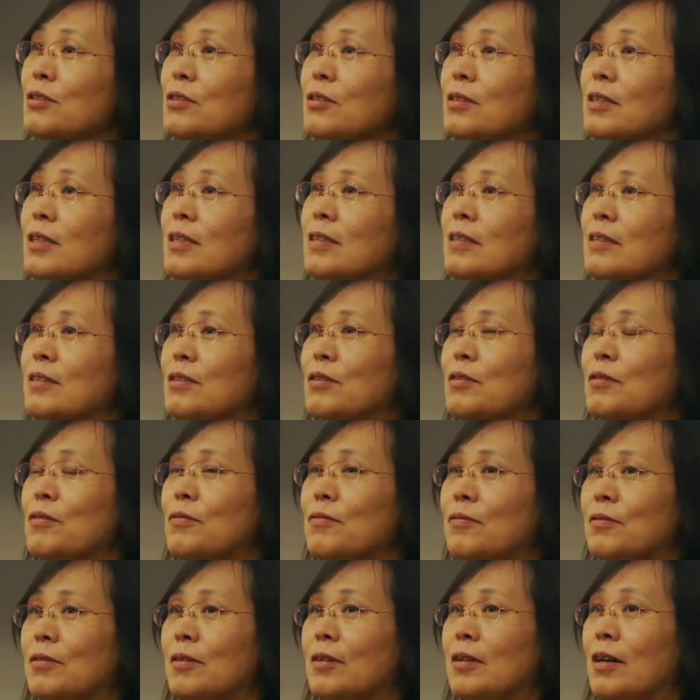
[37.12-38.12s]
students
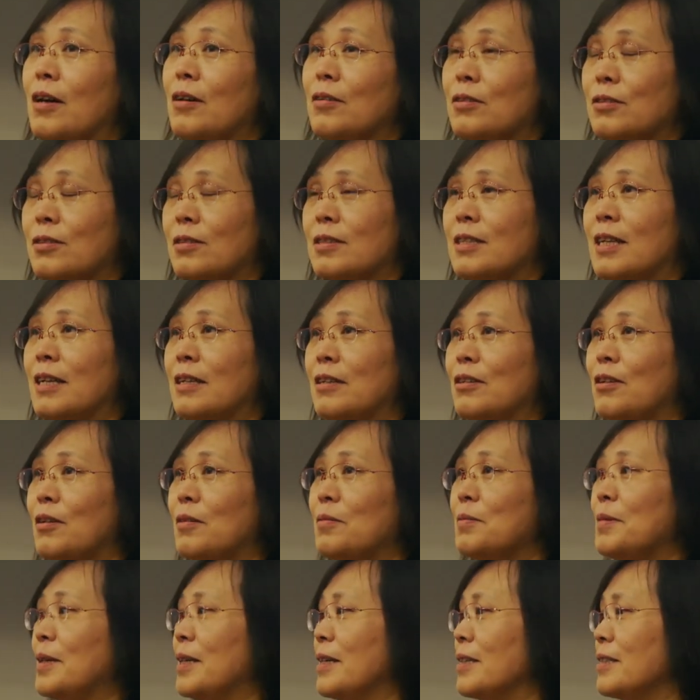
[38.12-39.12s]
for ultrasound
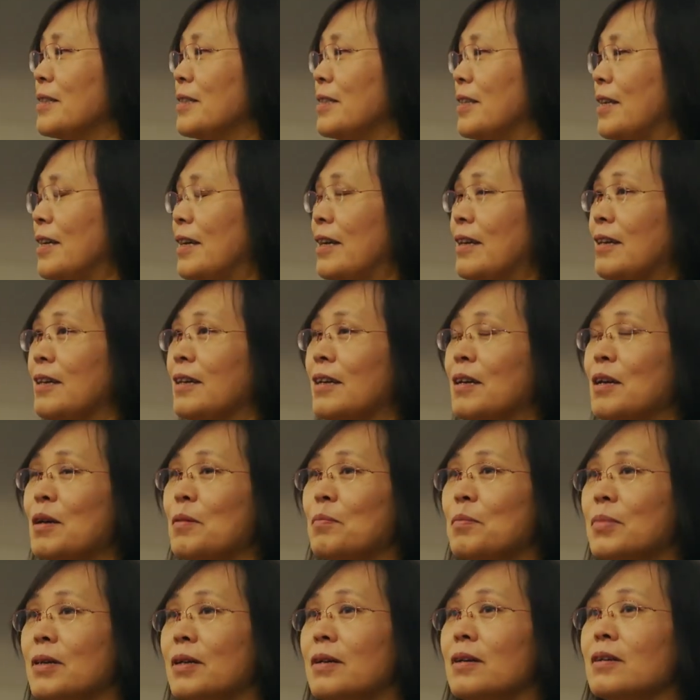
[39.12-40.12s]
topics there
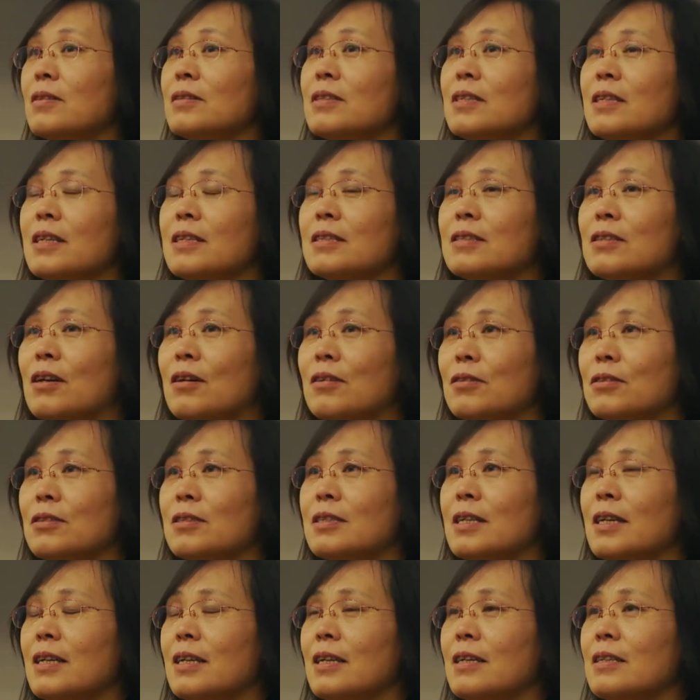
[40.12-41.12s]
because it's,
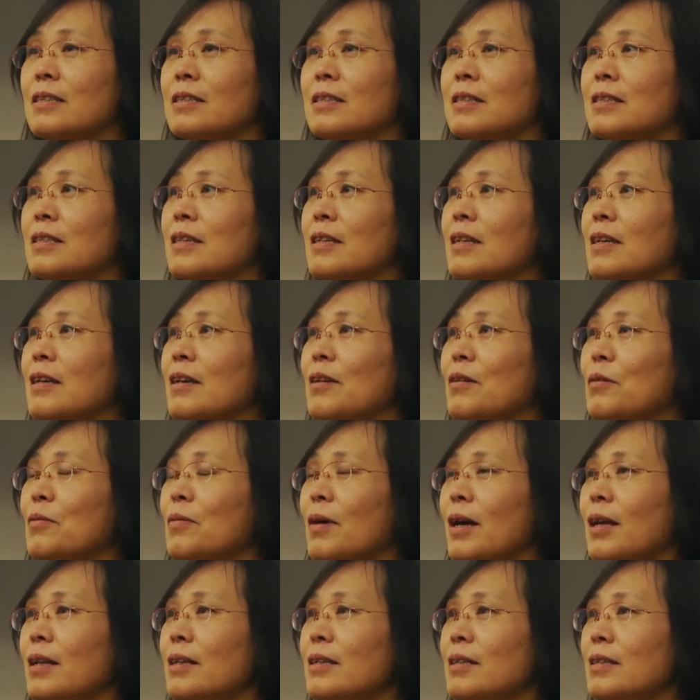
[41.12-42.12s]
ultrasound is
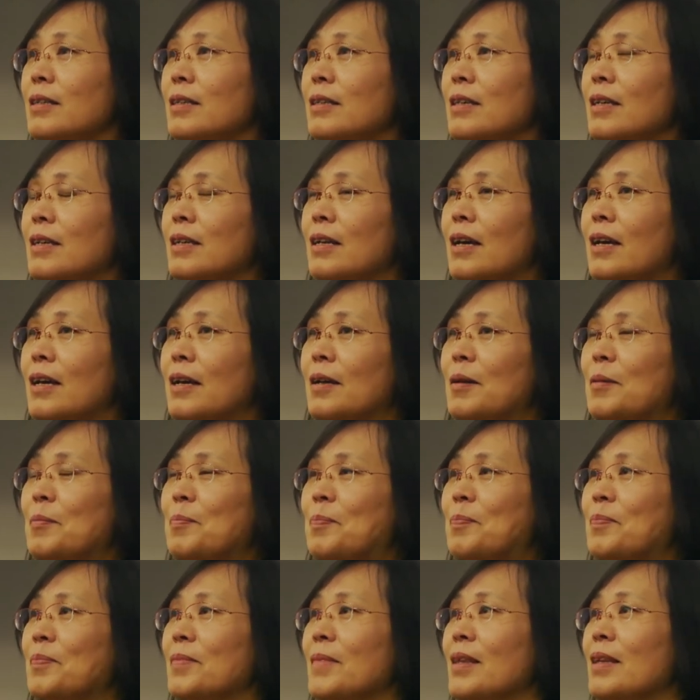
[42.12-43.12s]
quite
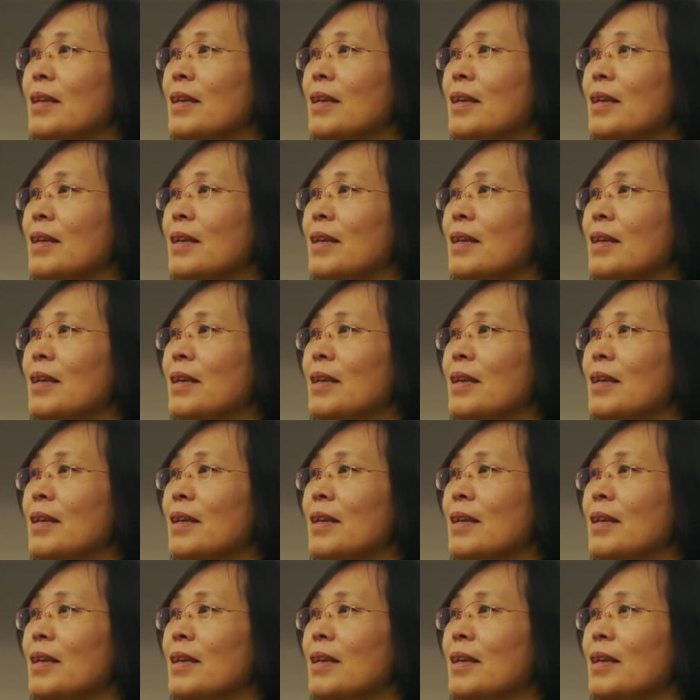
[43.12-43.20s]
um,